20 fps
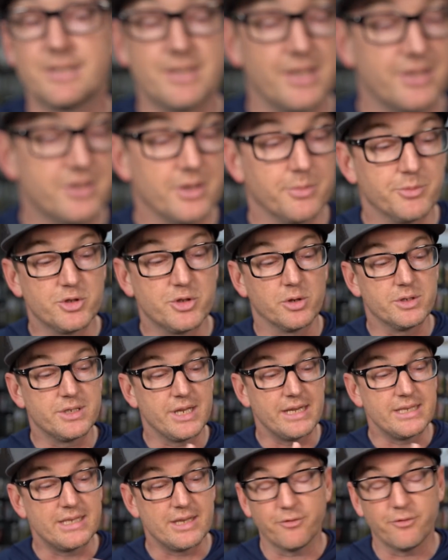system. So it's
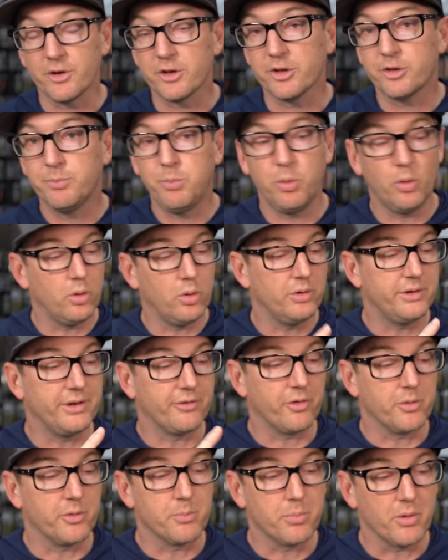a different spool,
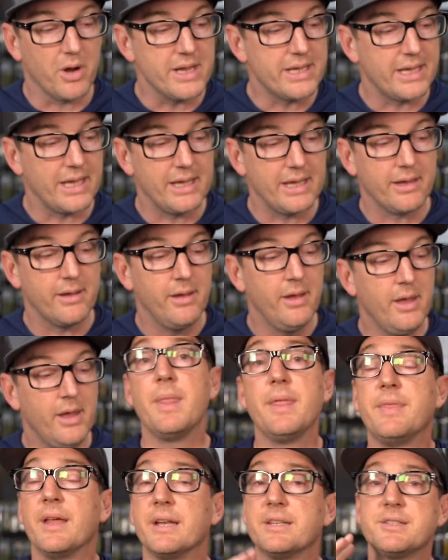different braking
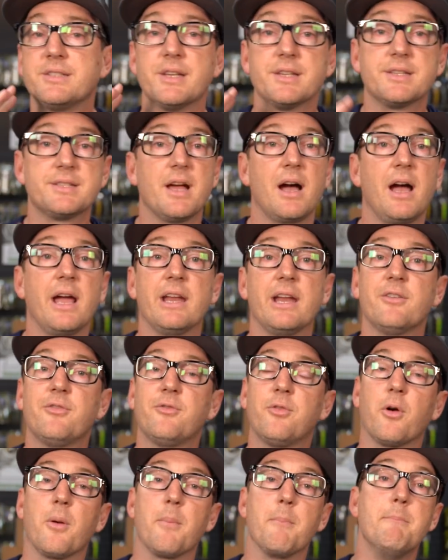that's designed
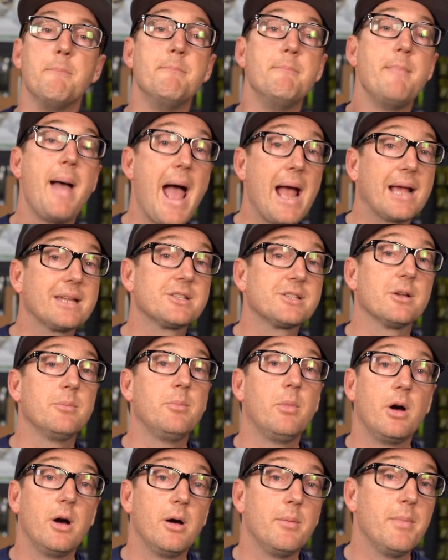for
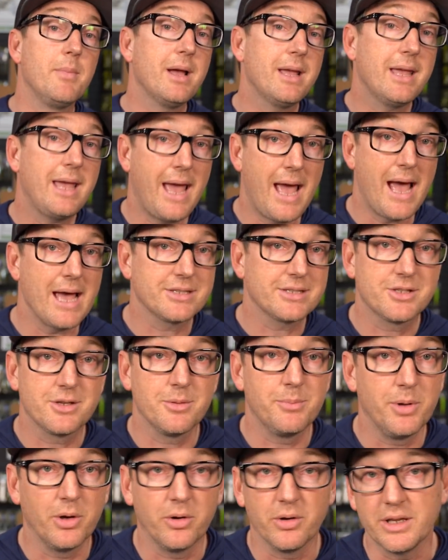maximum
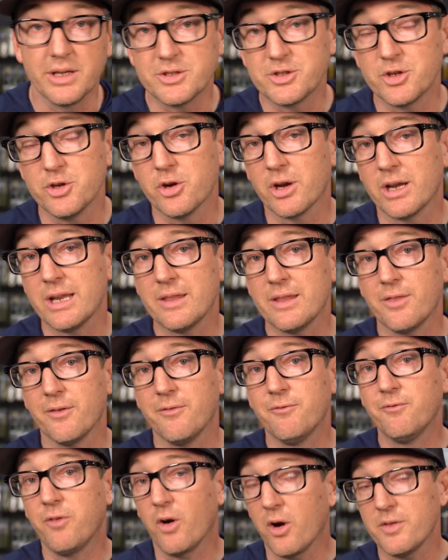castability. So you're going to get
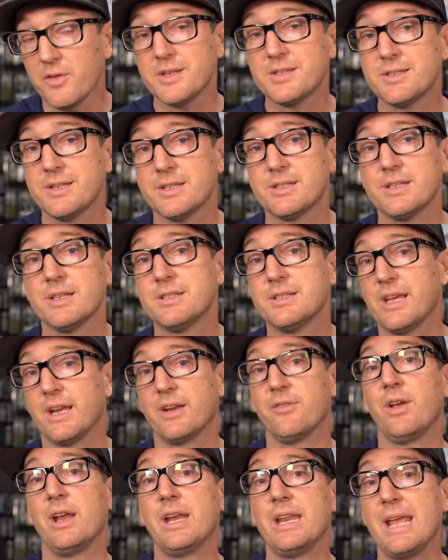the farthest distance out
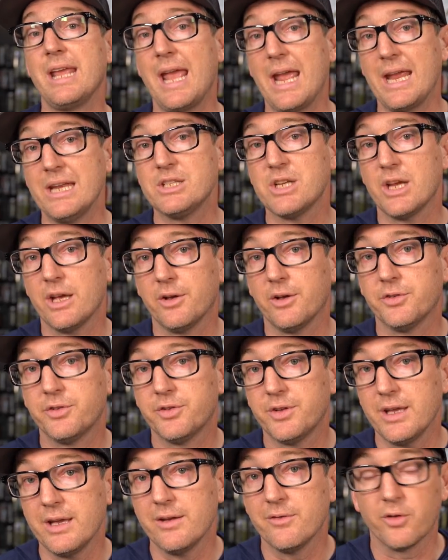of any
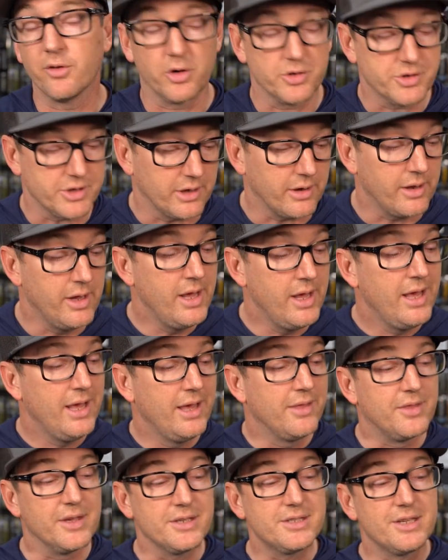HLC version.
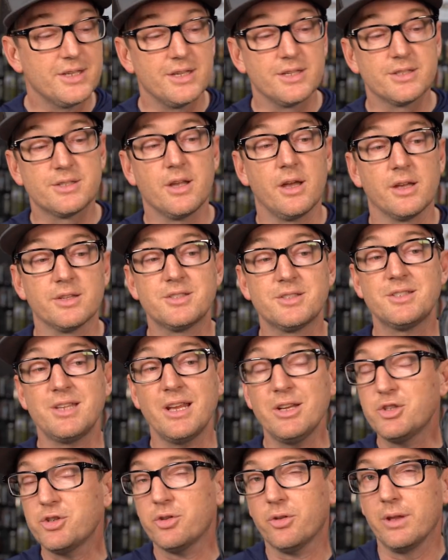This is
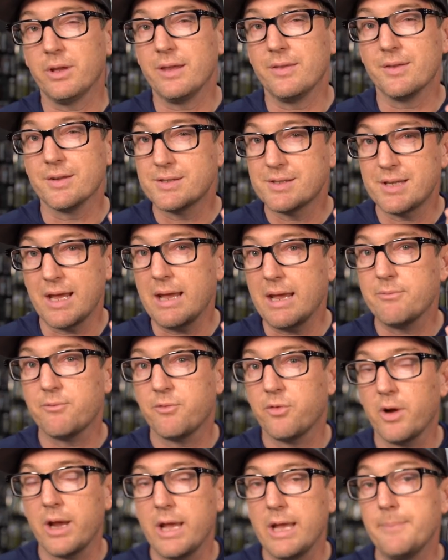essentially the same
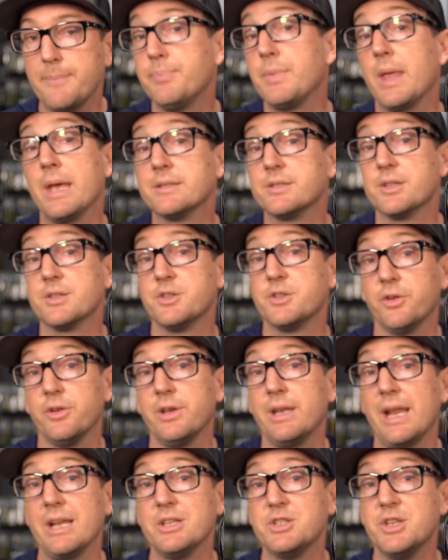frame as a
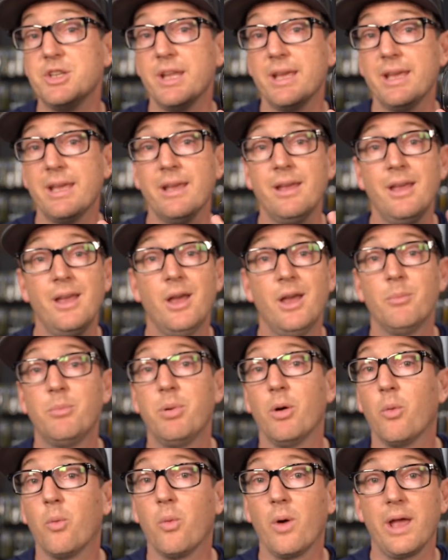Zillion HD,
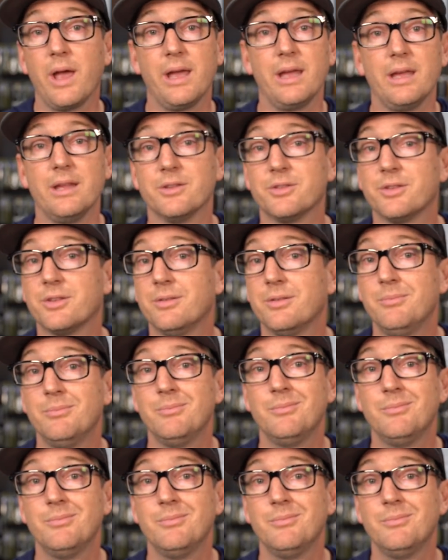but weighs